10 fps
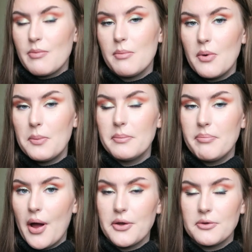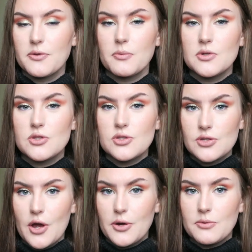my mum both was
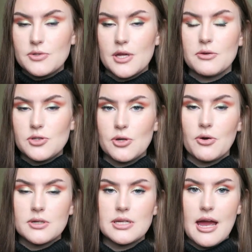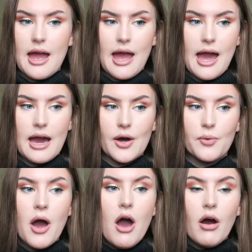so, so shocked at
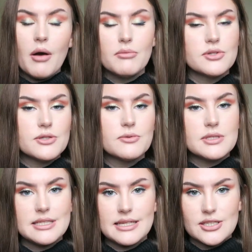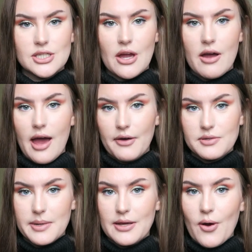how our muscles did actually hurt
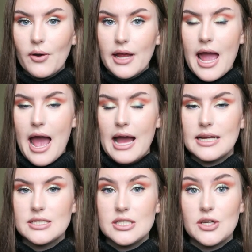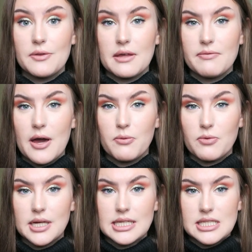after being on it. And, you know, they felt
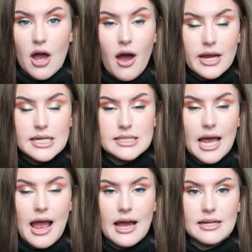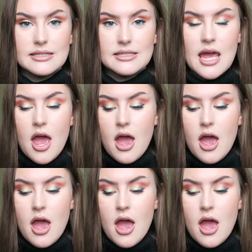really tight and